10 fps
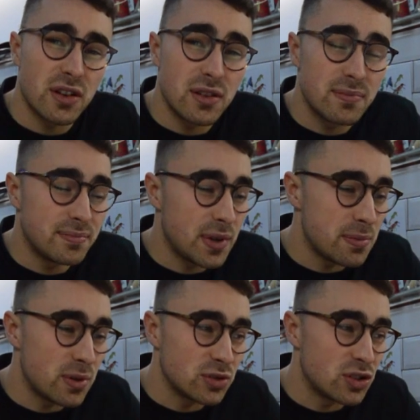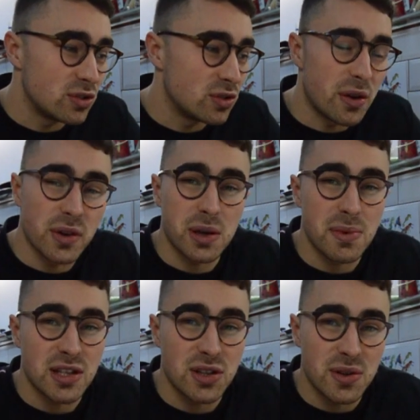on people to go and
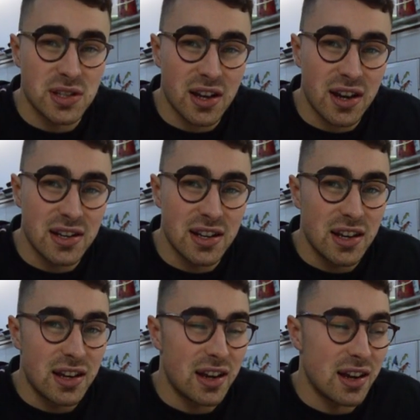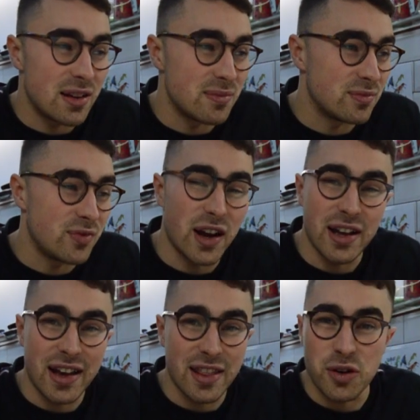commit suicide
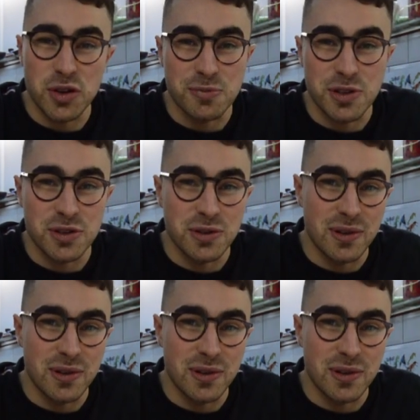via at the hospital or